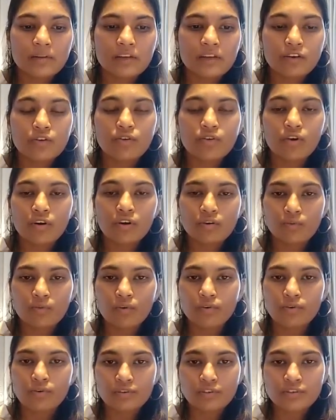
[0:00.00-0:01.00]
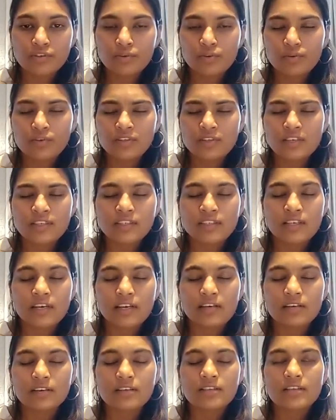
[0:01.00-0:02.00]
they do not want to disclose their
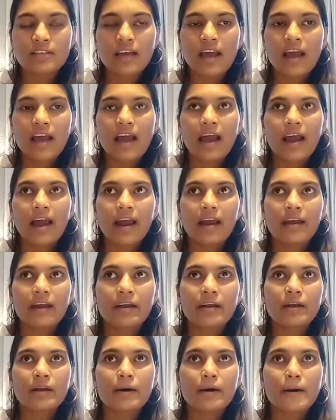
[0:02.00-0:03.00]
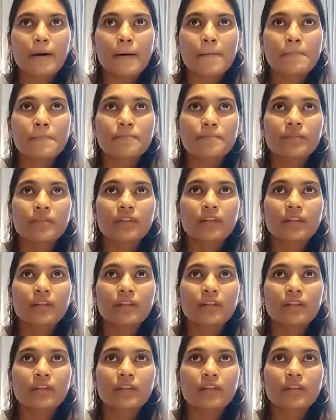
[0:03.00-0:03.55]
status and um,